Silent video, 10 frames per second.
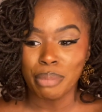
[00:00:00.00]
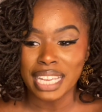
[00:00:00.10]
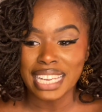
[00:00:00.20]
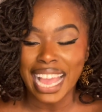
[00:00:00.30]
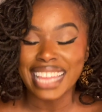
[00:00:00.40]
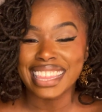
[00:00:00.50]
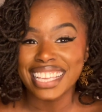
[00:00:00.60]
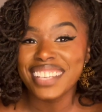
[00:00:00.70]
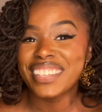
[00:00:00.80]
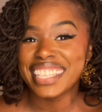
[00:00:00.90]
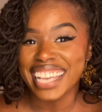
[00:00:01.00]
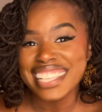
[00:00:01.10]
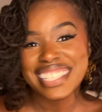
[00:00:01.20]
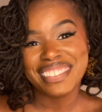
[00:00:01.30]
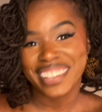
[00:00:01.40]
but I think we got
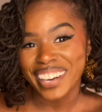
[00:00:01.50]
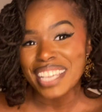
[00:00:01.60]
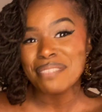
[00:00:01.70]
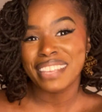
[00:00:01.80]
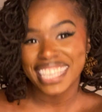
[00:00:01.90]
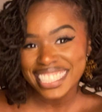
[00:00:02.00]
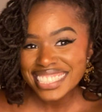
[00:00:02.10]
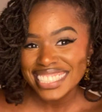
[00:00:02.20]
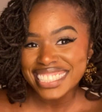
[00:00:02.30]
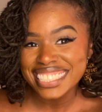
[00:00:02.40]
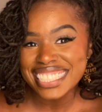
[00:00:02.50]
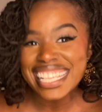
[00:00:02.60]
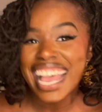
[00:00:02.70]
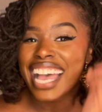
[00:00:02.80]
some great pictures.